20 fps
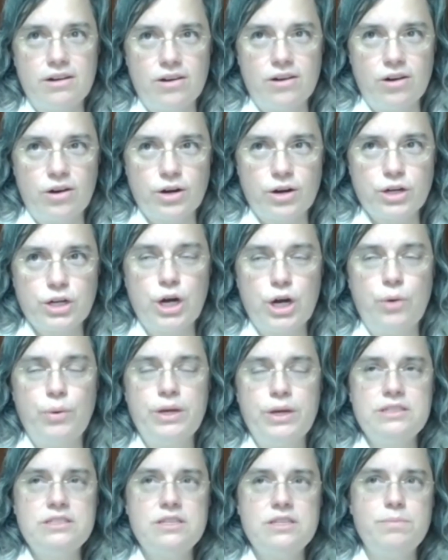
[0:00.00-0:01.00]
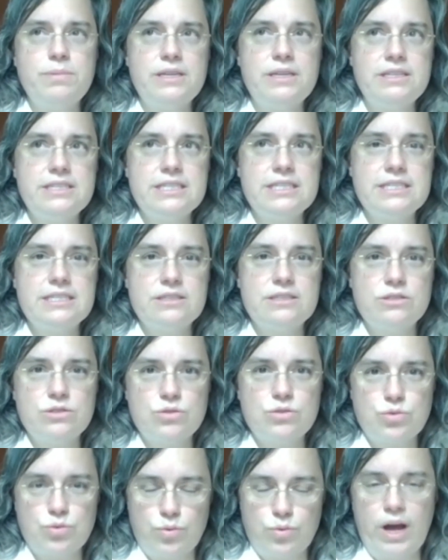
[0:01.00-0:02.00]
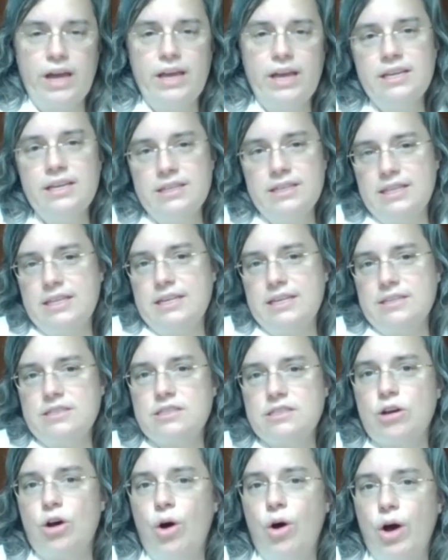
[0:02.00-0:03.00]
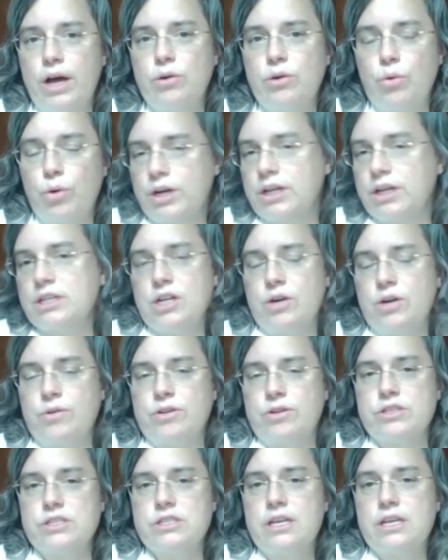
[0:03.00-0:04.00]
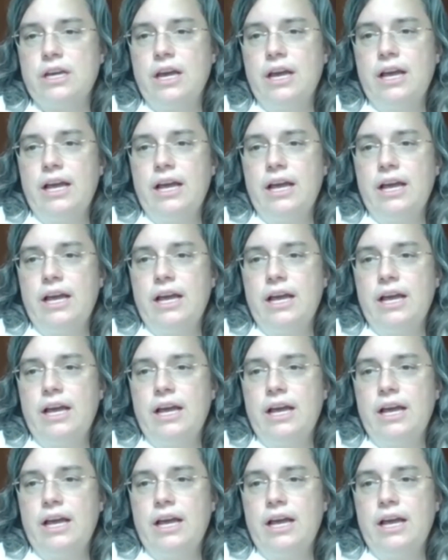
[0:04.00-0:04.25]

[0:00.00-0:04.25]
are going to be trying this on organ donors